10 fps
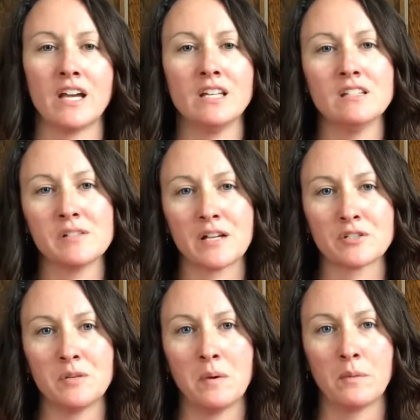He is
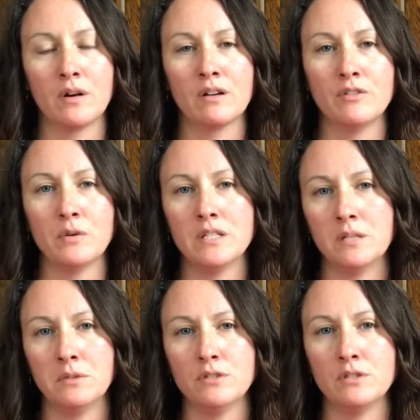actually a member of
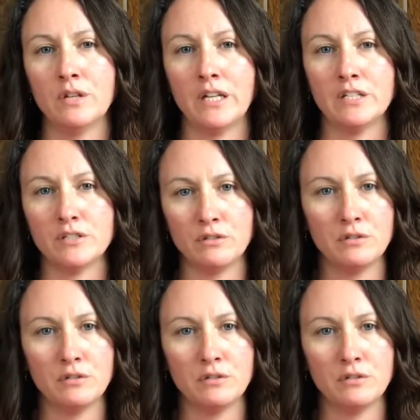UAW 292.